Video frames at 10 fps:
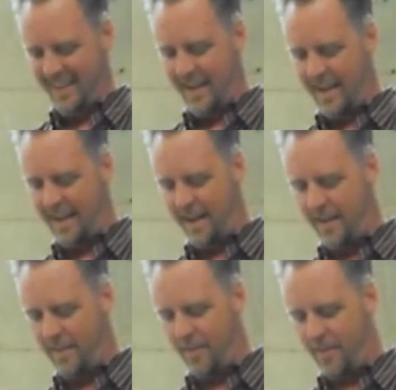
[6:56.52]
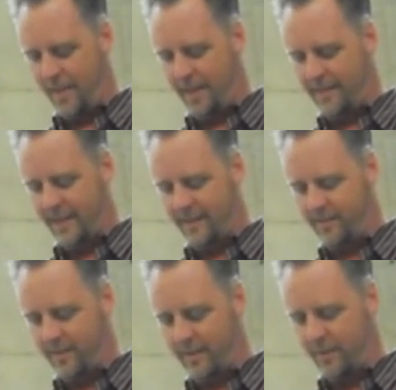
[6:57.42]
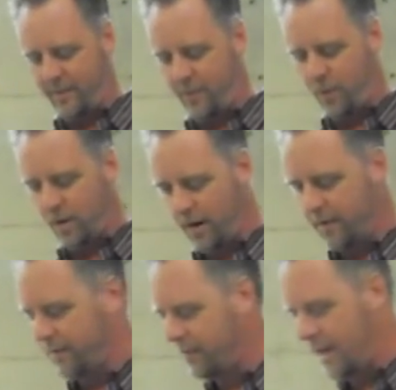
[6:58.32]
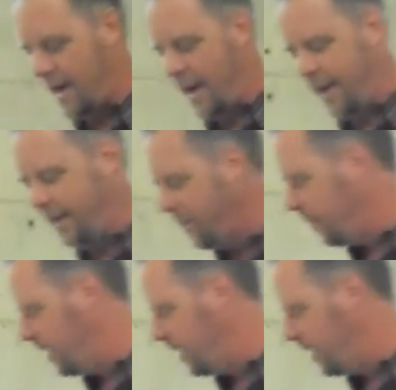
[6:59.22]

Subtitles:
I think that's it for our design.